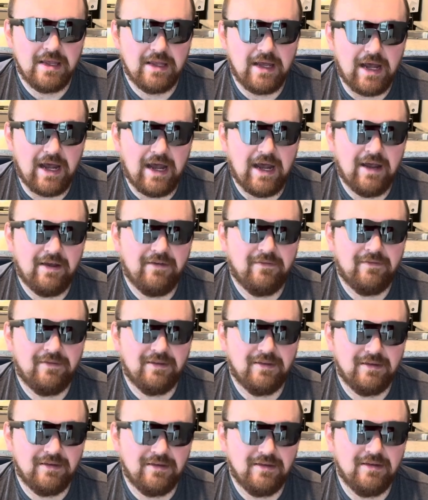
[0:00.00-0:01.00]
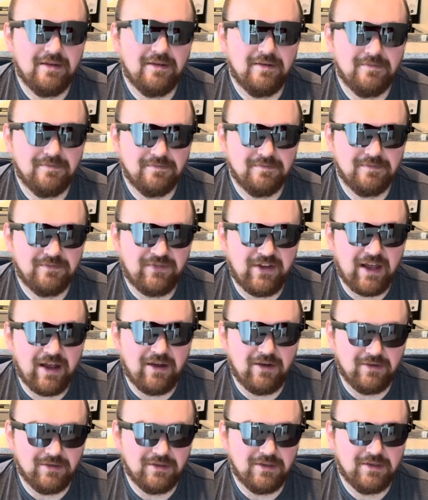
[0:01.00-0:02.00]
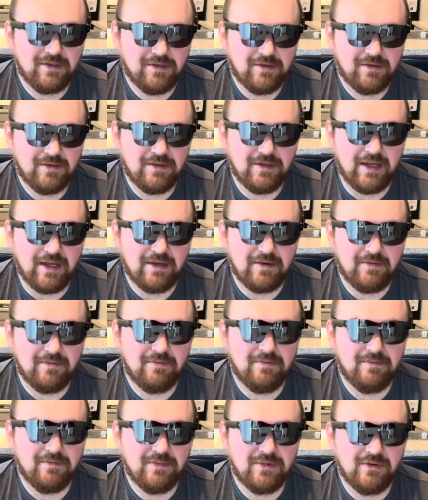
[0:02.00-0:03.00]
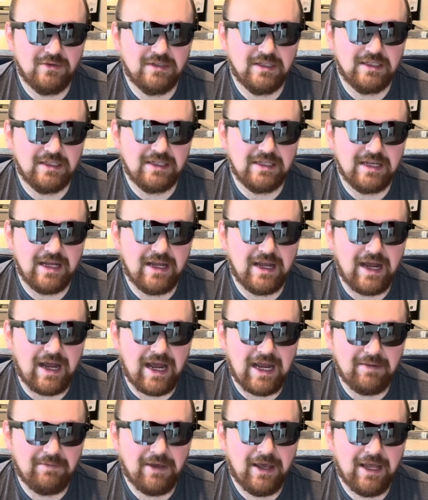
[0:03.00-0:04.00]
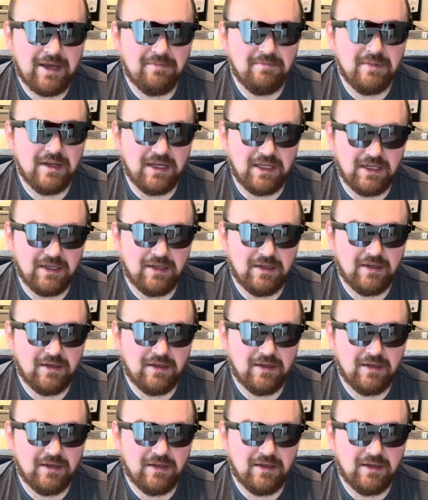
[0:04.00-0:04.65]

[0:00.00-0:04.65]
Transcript: I found that using the iPad mini